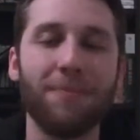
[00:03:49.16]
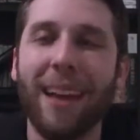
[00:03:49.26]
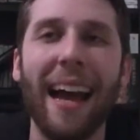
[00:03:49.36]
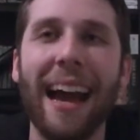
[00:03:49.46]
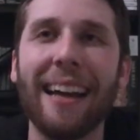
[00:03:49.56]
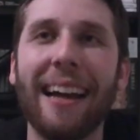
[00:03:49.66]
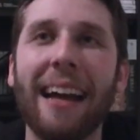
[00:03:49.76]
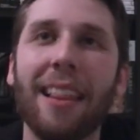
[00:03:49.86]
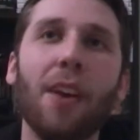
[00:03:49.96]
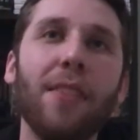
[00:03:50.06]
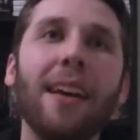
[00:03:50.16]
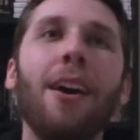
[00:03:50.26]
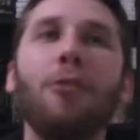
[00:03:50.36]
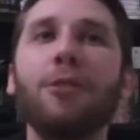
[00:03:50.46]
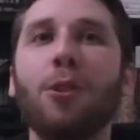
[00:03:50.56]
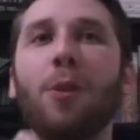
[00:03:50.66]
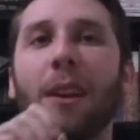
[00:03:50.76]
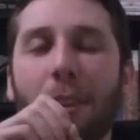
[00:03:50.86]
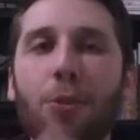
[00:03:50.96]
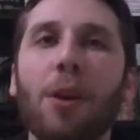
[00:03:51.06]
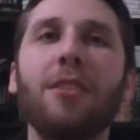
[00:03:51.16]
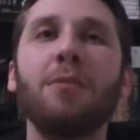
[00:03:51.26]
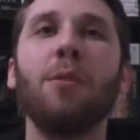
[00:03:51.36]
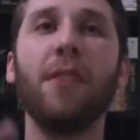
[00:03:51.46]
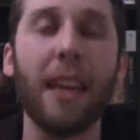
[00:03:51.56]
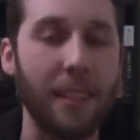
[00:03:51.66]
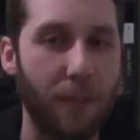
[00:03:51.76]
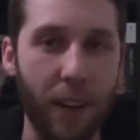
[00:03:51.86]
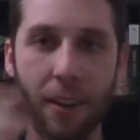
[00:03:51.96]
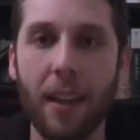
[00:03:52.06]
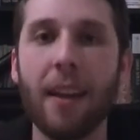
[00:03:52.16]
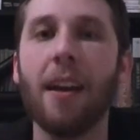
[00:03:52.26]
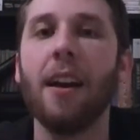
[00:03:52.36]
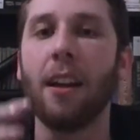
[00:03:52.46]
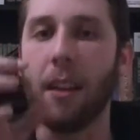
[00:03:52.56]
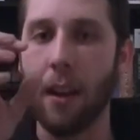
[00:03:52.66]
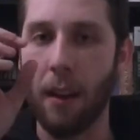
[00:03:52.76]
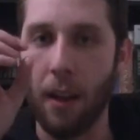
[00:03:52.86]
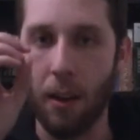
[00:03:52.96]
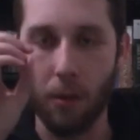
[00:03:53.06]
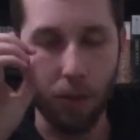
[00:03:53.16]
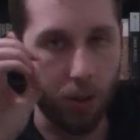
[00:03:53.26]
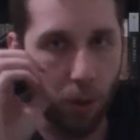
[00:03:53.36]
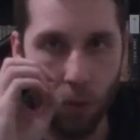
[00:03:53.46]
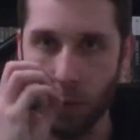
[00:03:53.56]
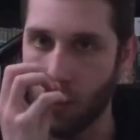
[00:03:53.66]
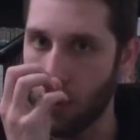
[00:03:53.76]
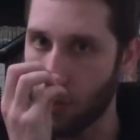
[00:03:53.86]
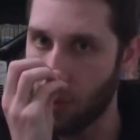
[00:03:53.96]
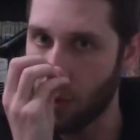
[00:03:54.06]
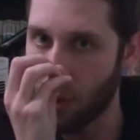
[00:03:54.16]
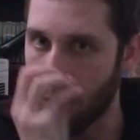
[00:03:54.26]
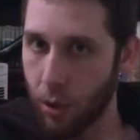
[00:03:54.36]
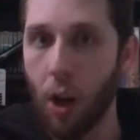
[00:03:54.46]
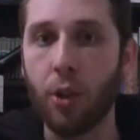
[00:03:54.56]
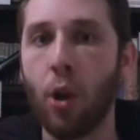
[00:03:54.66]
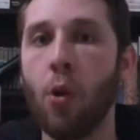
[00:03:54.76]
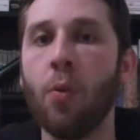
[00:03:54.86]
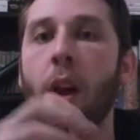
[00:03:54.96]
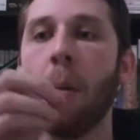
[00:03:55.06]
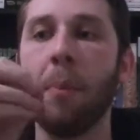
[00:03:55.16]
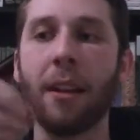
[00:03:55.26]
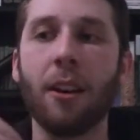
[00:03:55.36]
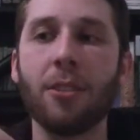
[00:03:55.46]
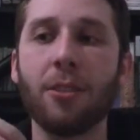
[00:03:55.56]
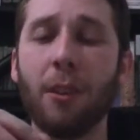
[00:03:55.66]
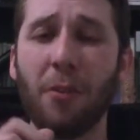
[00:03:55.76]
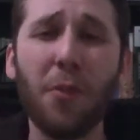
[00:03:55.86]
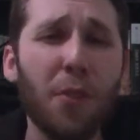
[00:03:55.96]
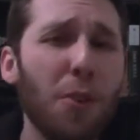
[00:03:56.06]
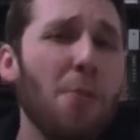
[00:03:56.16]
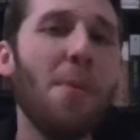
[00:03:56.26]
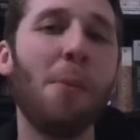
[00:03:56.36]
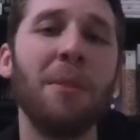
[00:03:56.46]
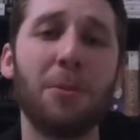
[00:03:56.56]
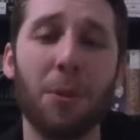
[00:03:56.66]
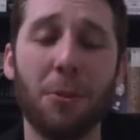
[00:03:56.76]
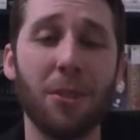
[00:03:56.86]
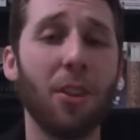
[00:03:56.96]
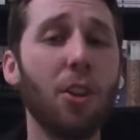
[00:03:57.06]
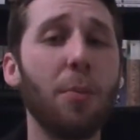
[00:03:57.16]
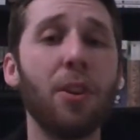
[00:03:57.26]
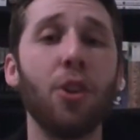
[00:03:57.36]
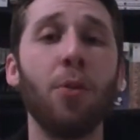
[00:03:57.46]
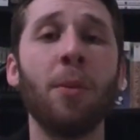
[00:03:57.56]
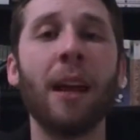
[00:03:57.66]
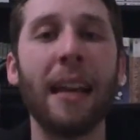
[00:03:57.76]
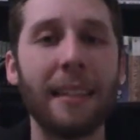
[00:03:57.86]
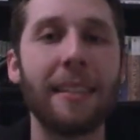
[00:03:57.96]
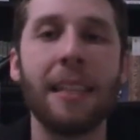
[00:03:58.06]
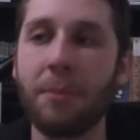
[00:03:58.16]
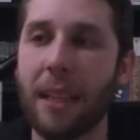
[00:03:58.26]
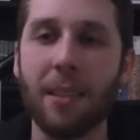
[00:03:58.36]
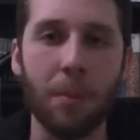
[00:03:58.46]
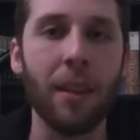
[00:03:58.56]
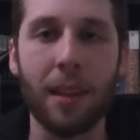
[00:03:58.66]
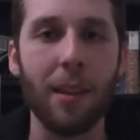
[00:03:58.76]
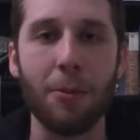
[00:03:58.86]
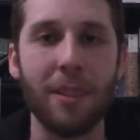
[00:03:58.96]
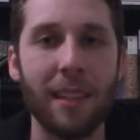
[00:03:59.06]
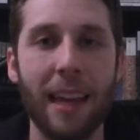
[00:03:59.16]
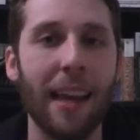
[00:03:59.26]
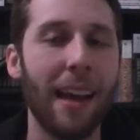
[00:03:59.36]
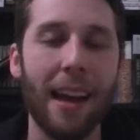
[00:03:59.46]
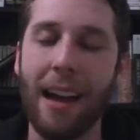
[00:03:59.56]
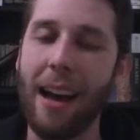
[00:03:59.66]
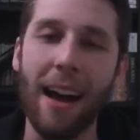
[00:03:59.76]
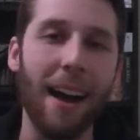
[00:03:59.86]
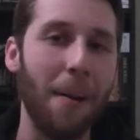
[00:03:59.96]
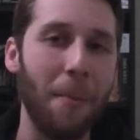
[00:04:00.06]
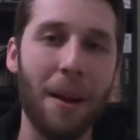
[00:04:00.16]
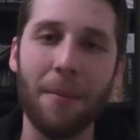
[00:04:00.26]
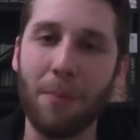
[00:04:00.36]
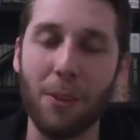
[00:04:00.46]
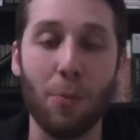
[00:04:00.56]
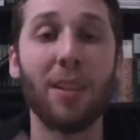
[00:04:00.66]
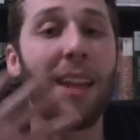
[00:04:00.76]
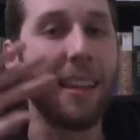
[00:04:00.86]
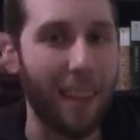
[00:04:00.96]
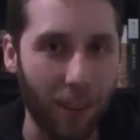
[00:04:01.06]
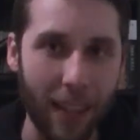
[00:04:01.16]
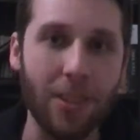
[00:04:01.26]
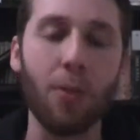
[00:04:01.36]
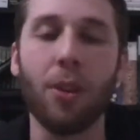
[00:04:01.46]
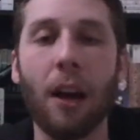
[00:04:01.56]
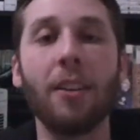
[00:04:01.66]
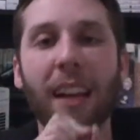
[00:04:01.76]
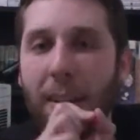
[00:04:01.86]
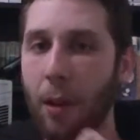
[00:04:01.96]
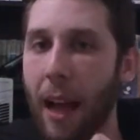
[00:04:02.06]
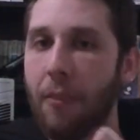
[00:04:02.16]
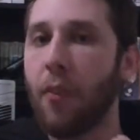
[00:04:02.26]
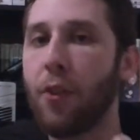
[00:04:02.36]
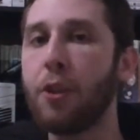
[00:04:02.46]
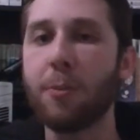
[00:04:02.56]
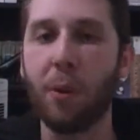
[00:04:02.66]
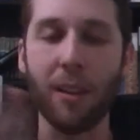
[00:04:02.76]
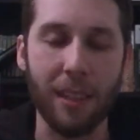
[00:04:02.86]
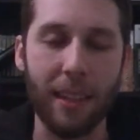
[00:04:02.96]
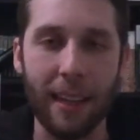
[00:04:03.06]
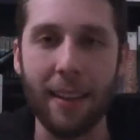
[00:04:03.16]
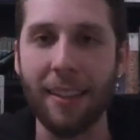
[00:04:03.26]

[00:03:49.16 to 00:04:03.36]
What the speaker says: I love that also throughout this movie. It's very, you know, dark tone, but also a few moments where there was a little bit of humor and it seems like something that they would say. There's one line that I'll get to. I will have a few spoilers at the end of